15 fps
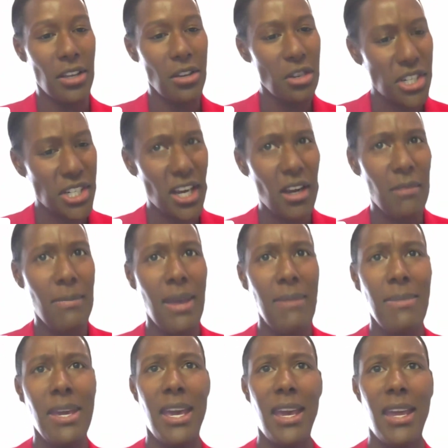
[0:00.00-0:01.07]
Can you share
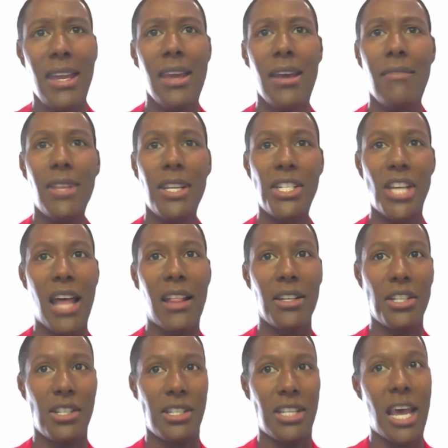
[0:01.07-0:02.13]
maybe any of the
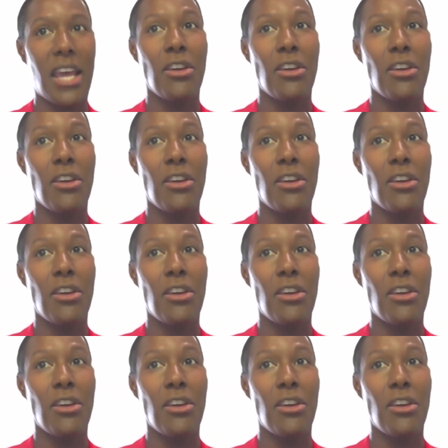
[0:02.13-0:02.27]
challenges